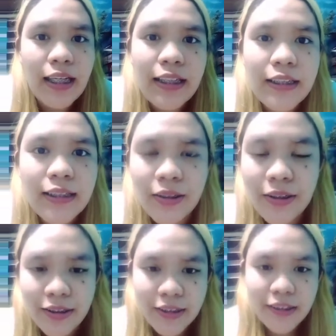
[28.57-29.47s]
It's
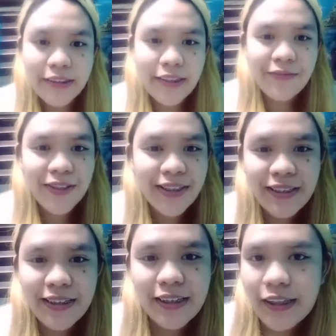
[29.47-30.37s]
already
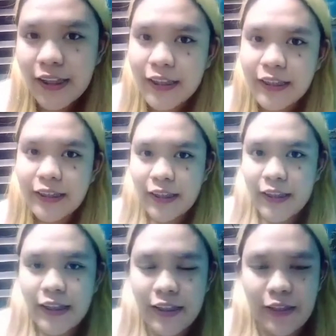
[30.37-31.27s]
7:08
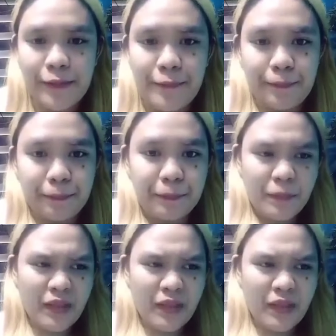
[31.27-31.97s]
a.m.